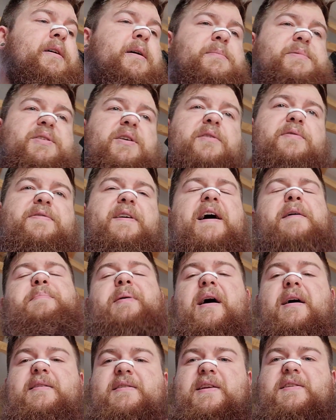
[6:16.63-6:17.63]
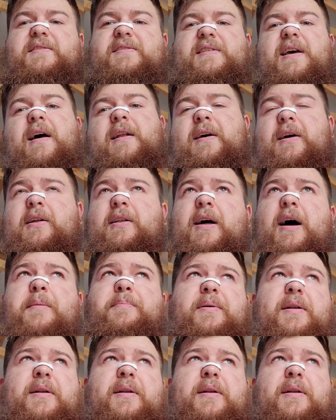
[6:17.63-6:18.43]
So 5 pounds doesn't sound like a lot,